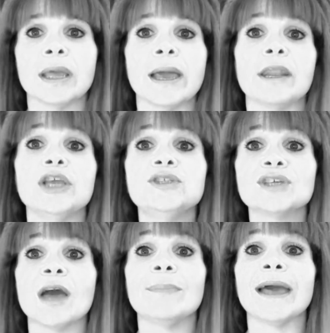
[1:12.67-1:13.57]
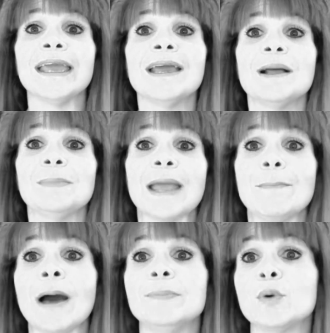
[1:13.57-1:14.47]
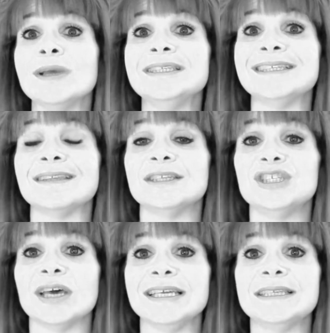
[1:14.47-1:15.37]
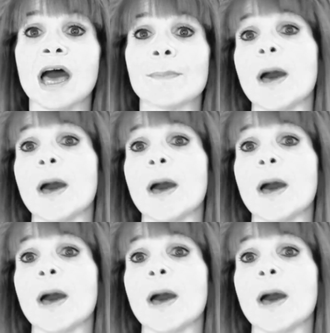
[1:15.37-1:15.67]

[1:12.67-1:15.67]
And I used to go and play pub quizzes at the Dirty Duck,